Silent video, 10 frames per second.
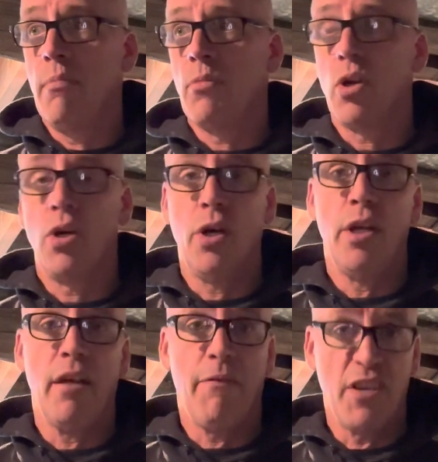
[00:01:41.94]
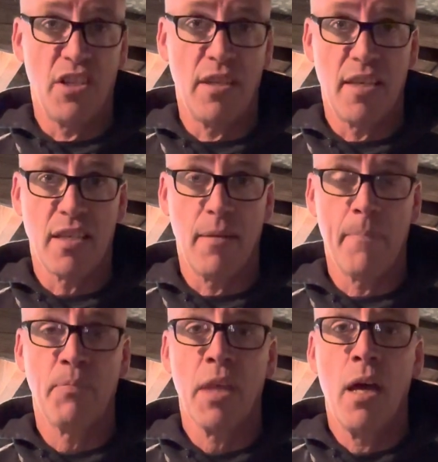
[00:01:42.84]
good, efficient
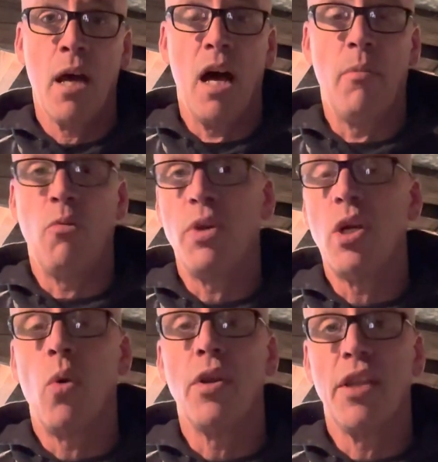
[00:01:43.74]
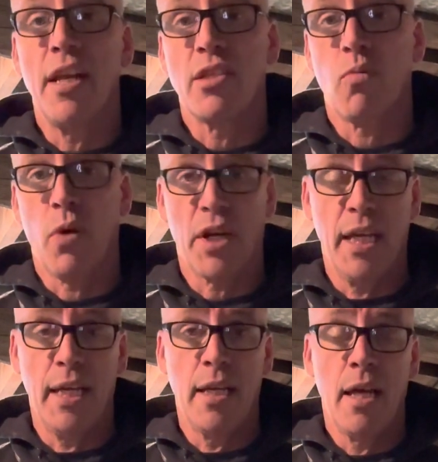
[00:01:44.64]
system, and we know that it's
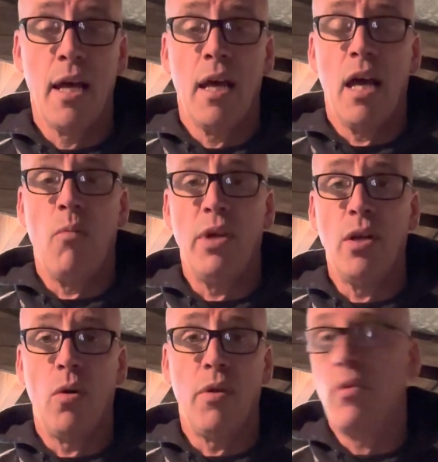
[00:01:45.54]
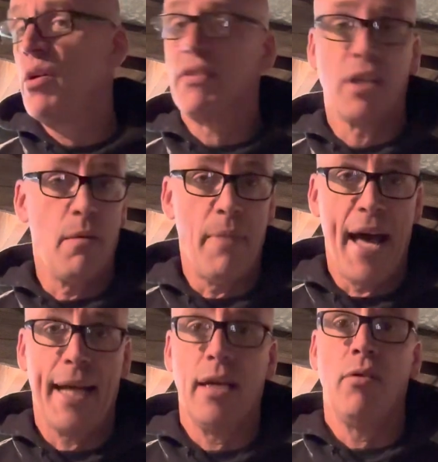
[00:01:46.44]
working, and we know that we don't have to come
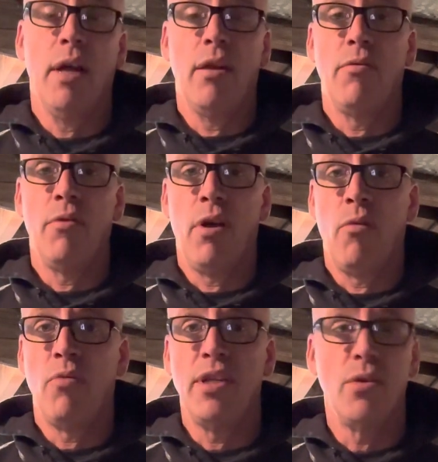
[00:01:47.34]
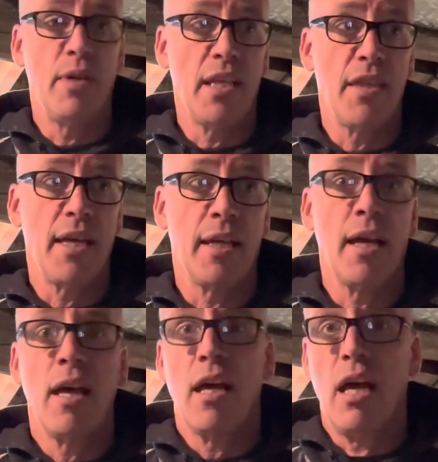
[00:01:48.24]
back and redo anything,
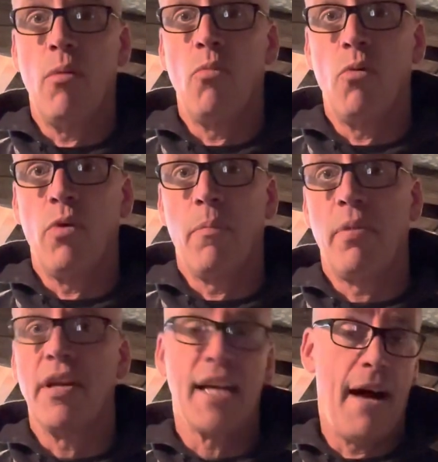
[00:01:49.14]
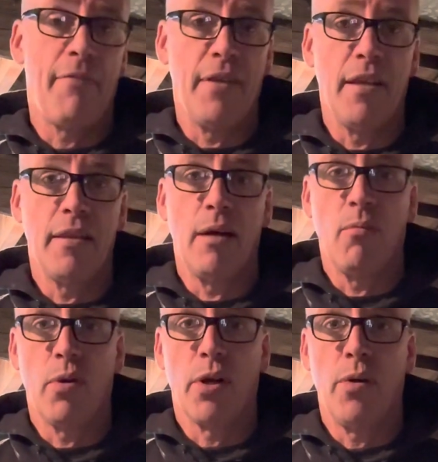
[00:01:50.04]
and we're pretty confident that
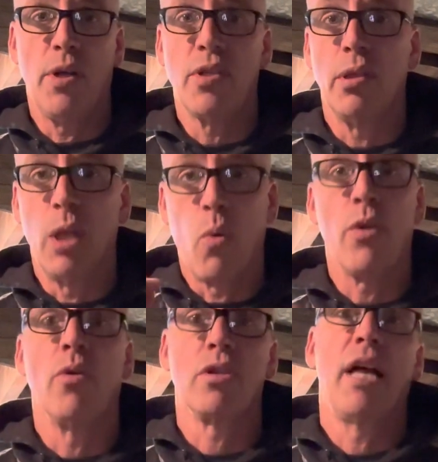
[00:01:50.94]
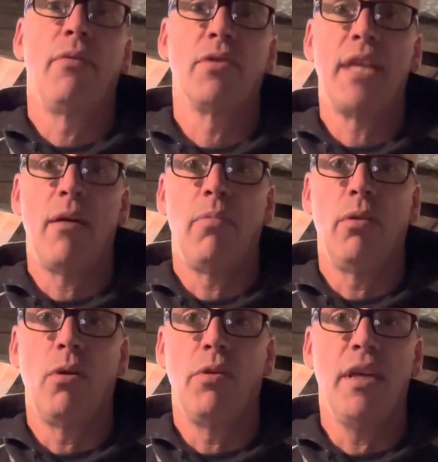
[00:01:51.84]
we're going to lower those levels down
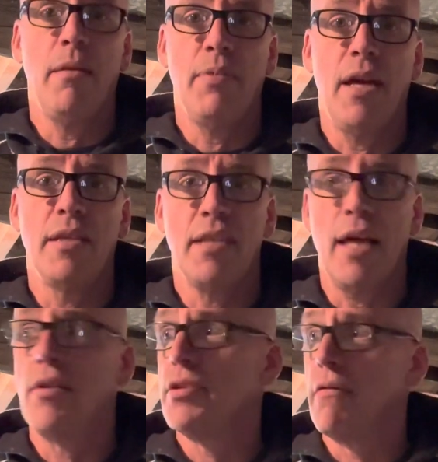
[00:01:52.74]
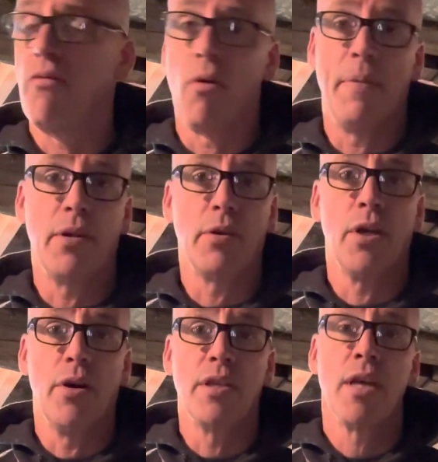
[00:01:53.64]
below the EPA standards of 4
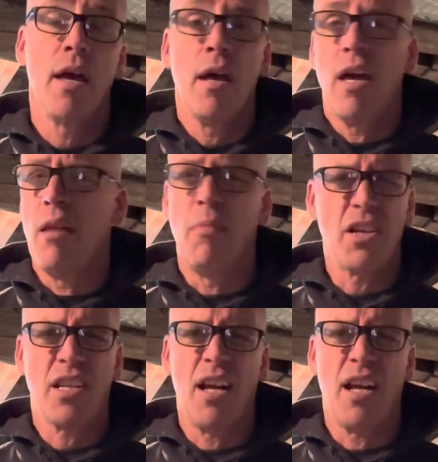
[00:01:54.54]
picocuries, and most